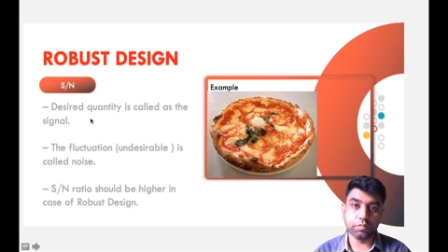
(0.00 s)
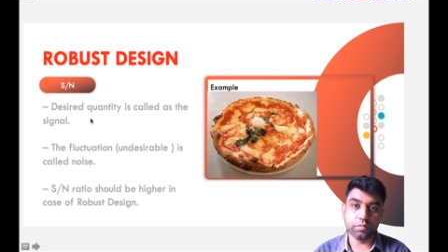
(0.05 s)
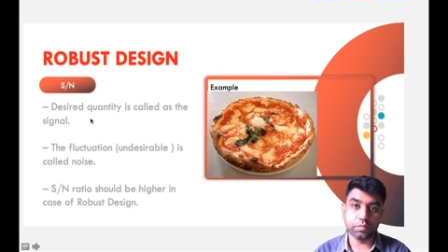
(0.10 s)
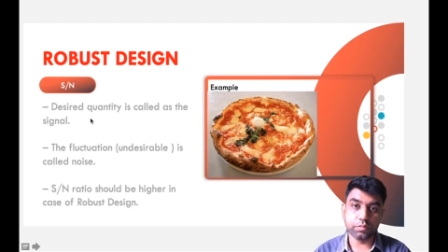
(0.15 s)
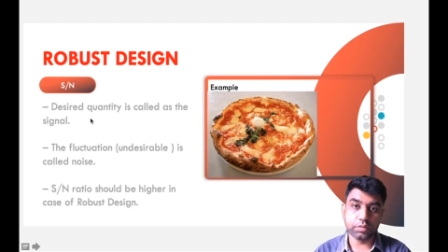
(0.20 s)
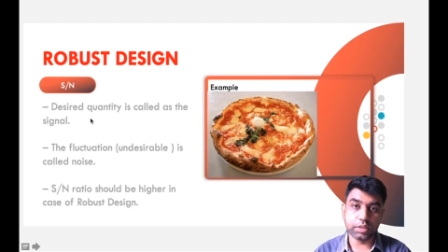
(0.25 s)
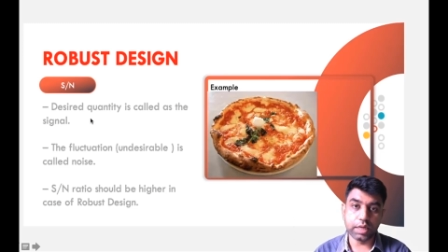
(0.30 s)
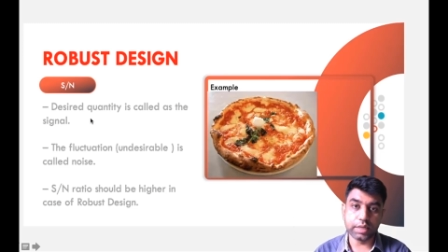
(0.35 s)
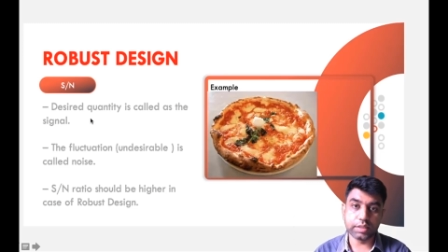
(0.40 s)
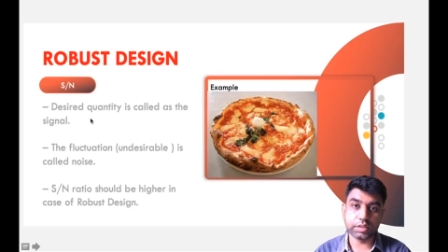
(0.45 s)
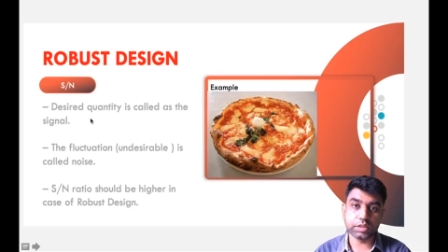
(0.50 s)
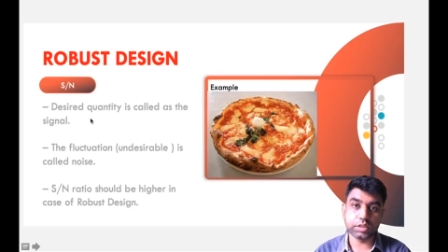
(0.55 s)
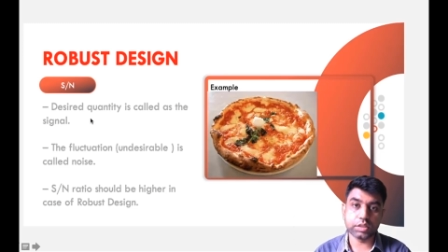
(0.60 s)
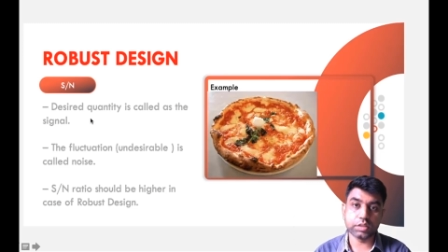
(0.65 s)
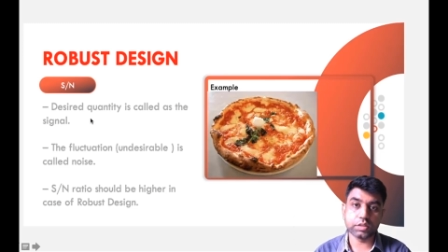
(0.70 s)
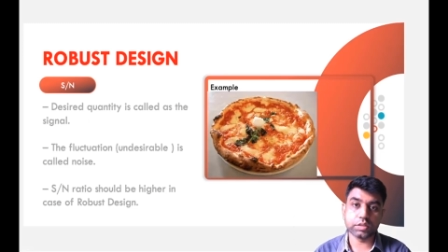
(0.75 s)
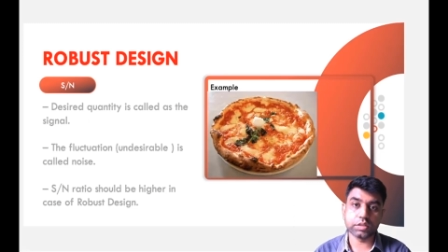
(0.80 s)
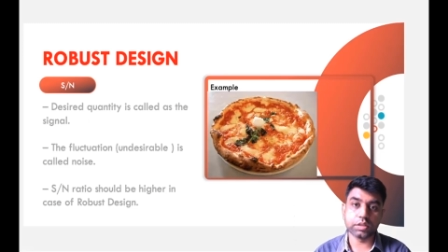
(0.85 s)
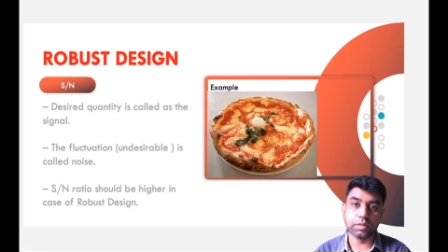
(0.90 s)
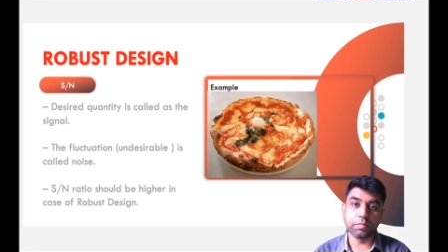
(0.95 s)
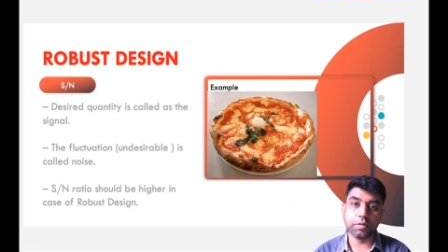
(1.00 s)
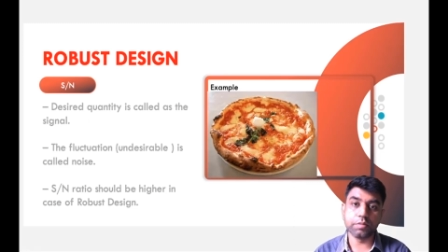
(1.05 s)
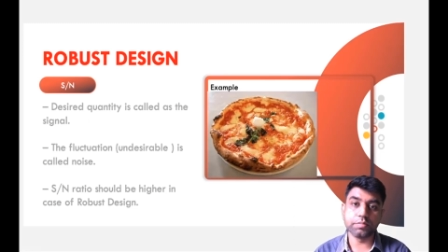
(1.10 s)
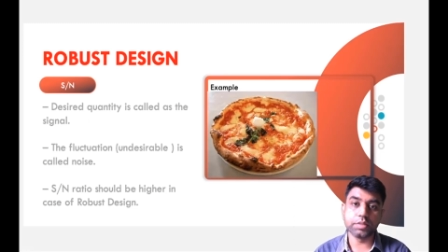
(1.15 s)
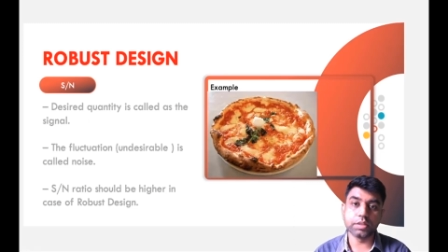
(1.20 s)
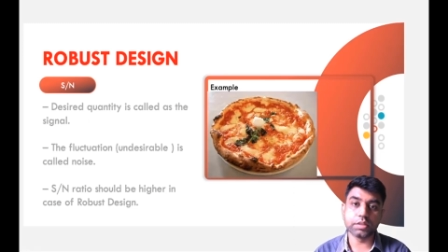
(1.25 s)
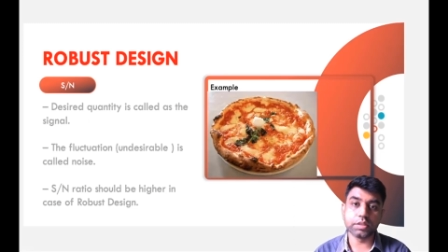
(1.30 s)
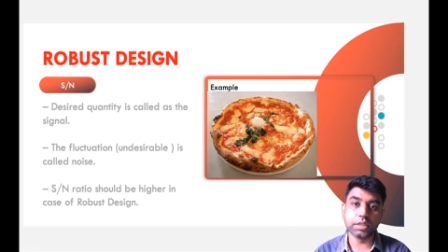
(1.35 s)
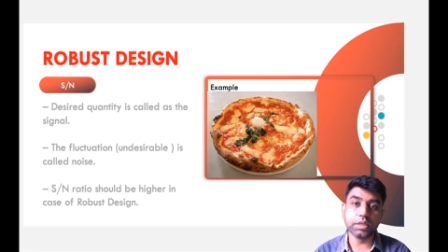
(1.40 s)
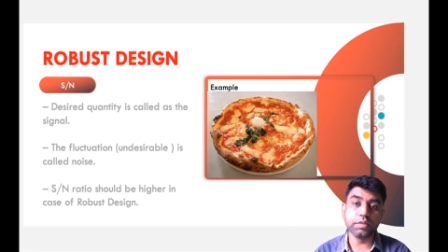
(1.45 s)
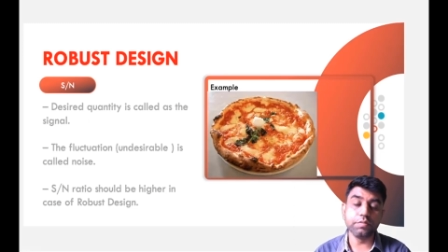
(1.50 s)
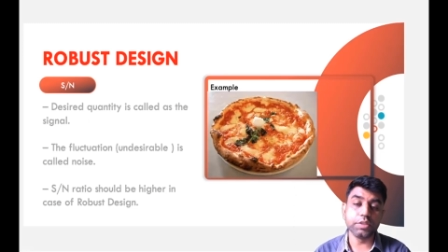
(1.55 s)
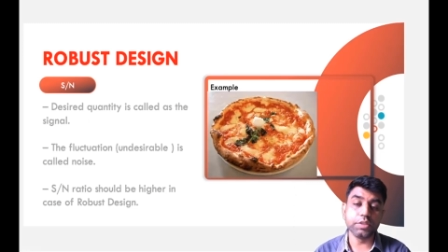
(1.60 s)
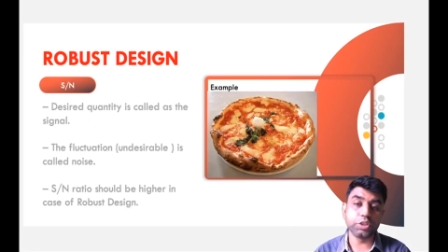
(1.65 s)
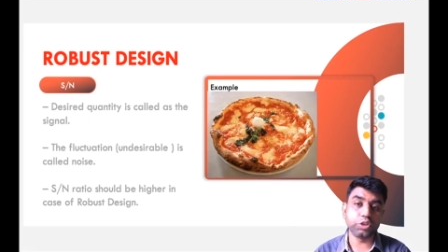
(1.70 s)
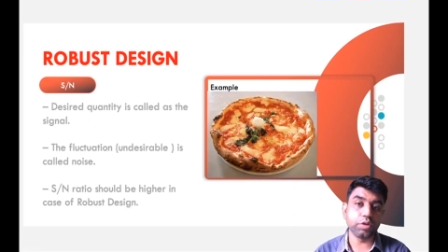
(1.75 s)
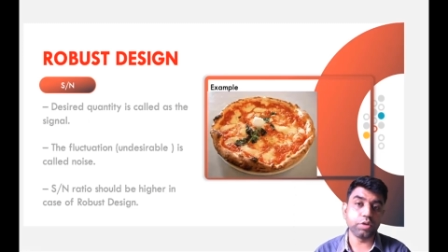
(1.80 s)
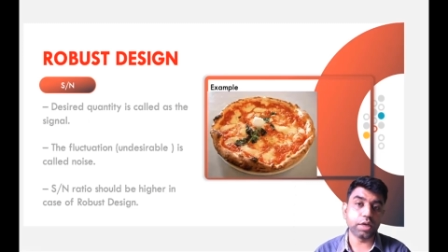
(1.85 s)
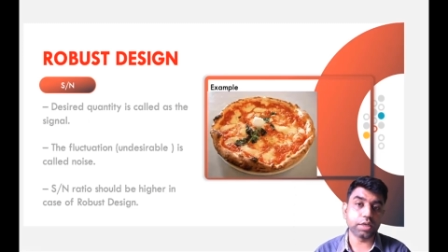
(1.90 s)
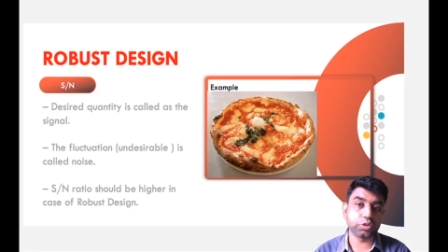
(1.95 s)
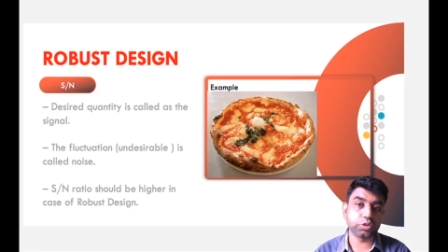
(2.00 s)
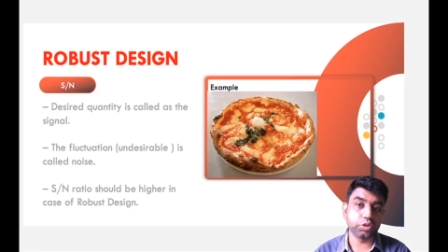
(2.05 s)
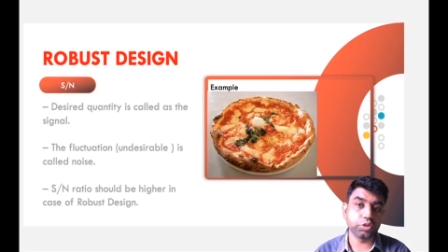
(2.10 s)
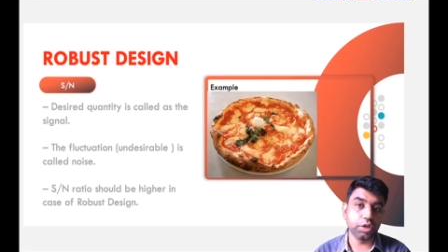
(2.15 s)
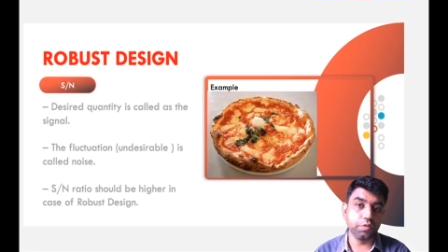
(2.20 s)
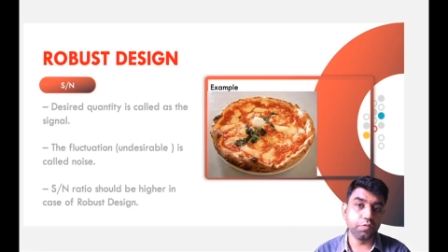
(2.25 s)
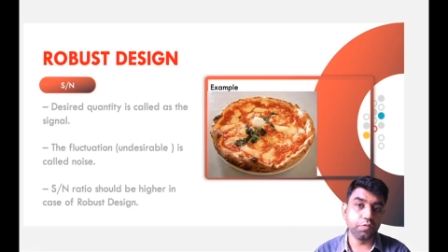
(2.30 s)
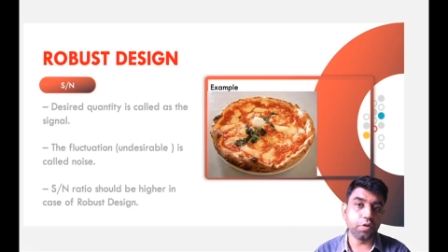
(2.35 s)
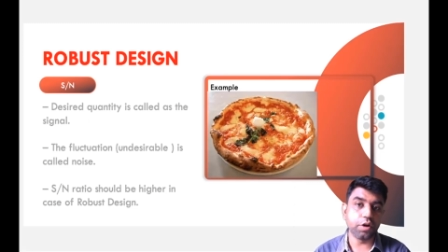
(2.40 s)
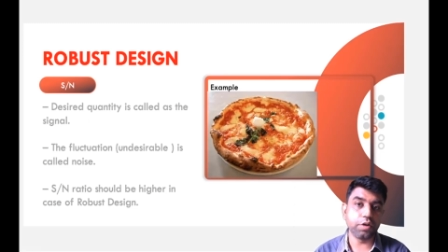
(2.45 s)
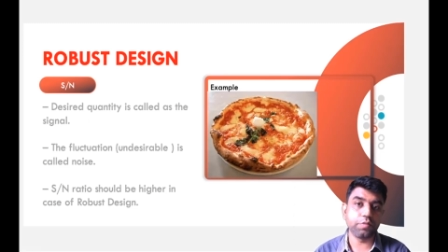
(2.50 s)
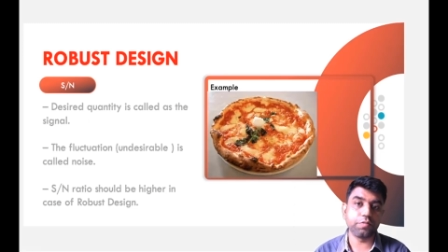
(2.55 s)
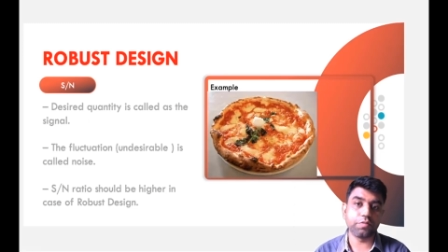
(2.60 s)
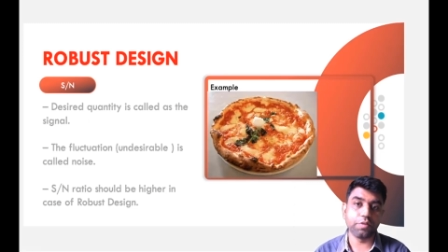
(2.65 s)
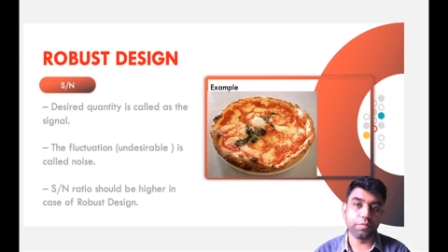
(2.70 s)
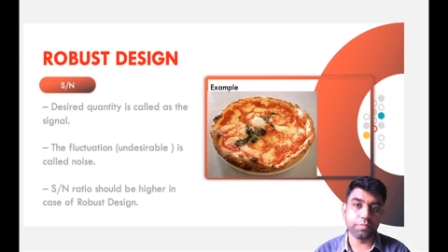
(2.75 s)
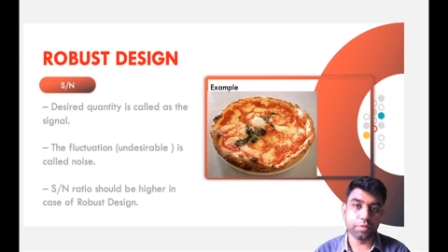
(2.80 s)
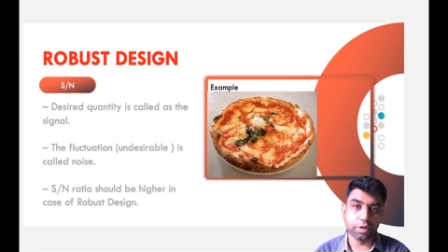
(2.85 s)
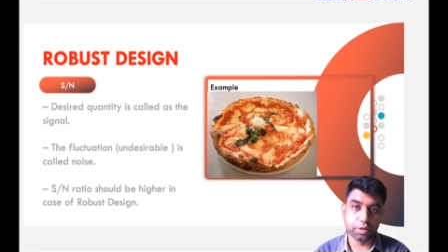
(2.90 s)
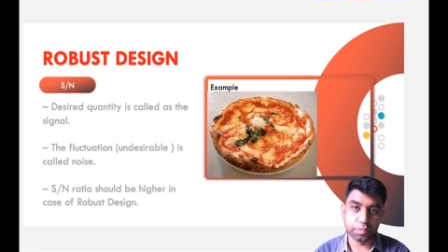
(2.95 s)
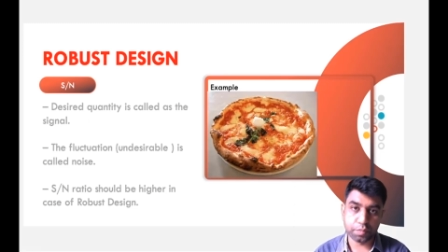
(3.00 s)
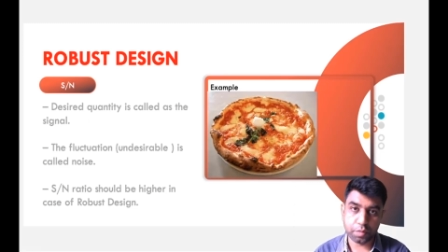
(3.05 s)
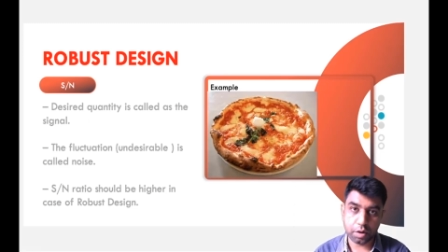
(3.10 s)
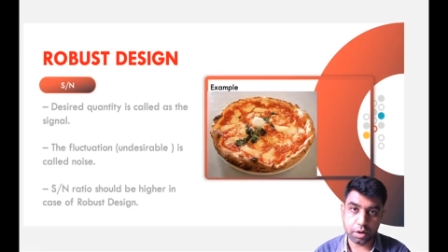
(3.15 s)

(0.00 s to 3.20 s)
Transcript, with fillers: that is the sum of the thing which you actually want from your